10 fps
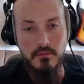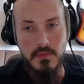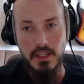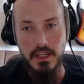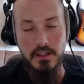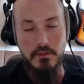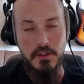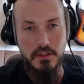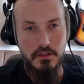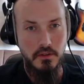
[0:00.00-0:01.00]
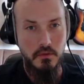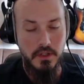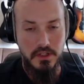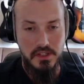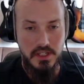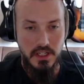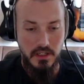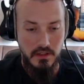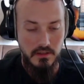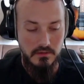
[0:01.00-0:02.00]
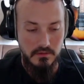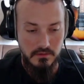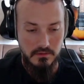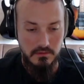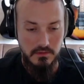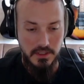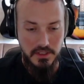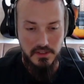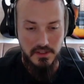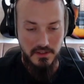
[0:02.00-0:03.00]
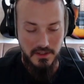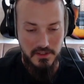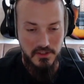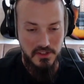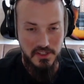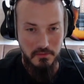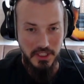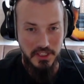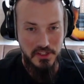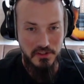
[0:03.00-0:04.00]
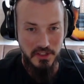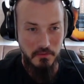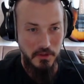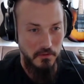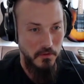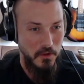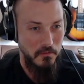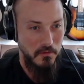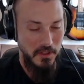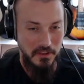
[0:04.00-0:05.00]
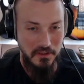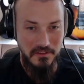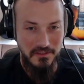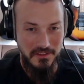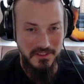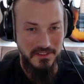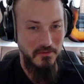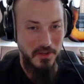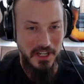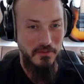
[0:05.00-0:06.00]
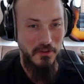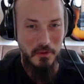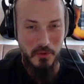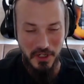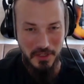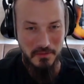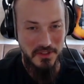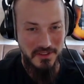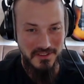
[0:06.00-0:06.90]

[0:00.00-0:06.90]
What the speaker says: And if you don't know where to start, because it's just a blank screen with a form field waiting for a prompt,